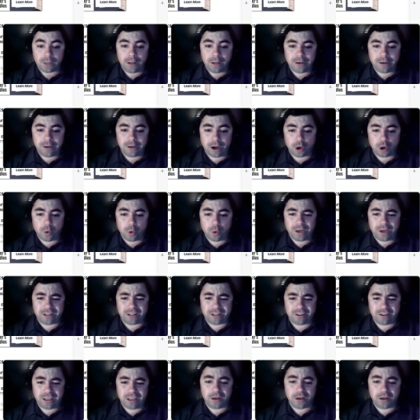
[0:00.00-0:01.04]
that are going
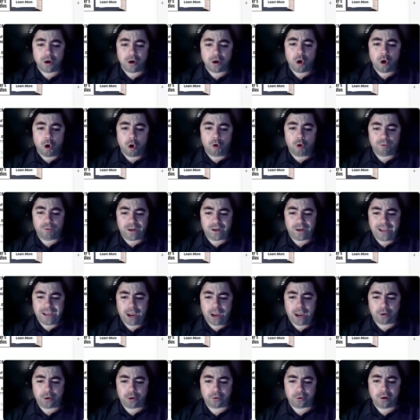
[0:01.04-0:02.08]
out to get over the
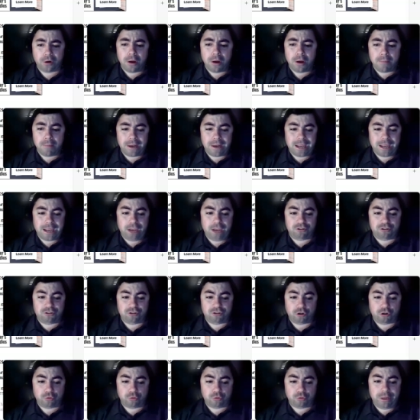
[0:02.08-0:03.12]
counter medications
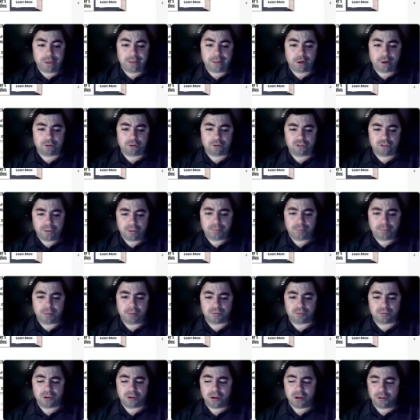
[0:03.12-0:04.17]
to treat their
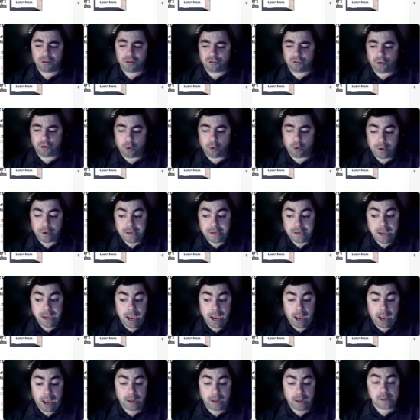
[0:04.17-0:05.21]
symptoms. So,
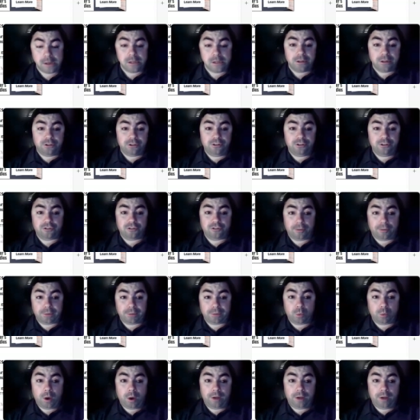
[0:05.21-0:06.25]
yeah, this is
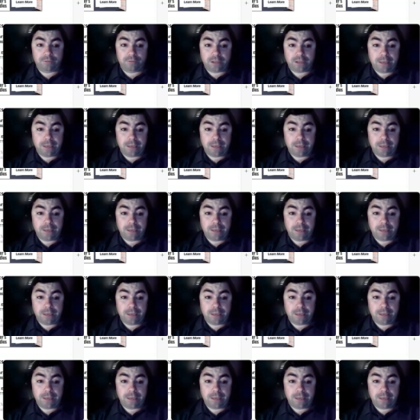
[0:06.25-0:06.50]
something we'll have to